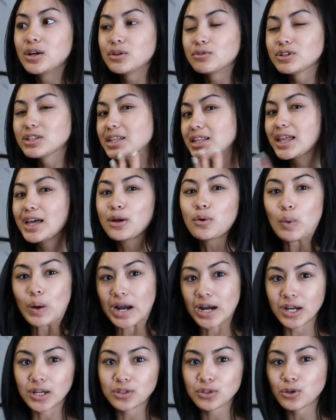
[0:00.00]
really like
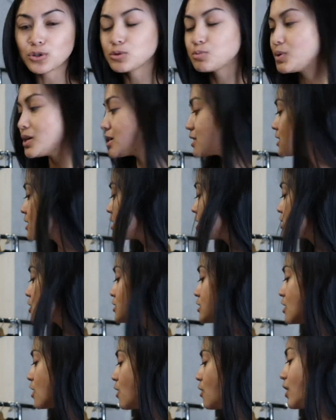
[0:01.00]
wearing those pieces.
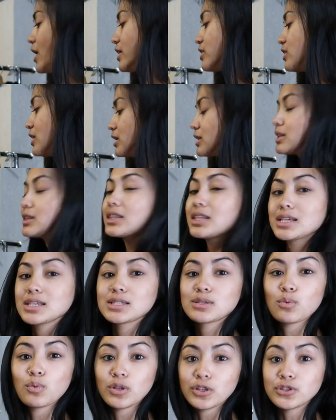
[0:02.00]
So I think that
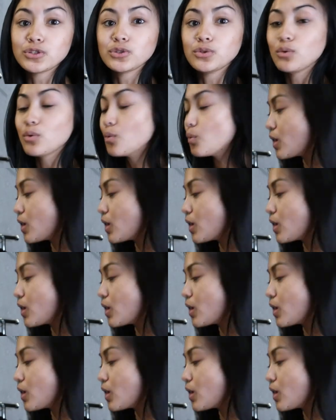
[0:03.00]
this will do